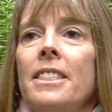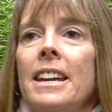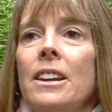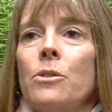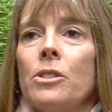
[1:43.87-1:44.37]

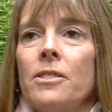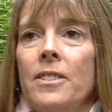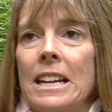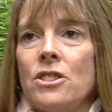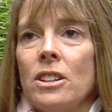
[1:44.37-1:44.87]
they were an
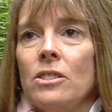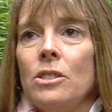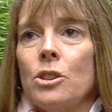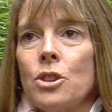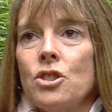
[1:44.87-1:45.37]

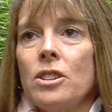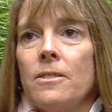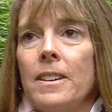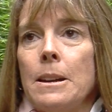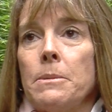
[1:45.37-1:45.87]
evangelical Christian
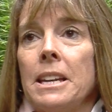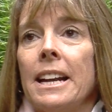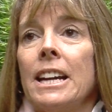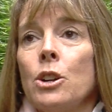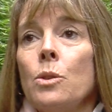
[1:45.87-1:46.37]
family, and
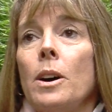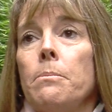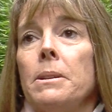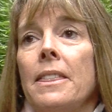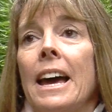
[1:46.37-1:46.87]
I grew
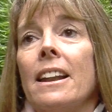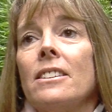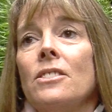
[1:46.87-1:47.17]
up in that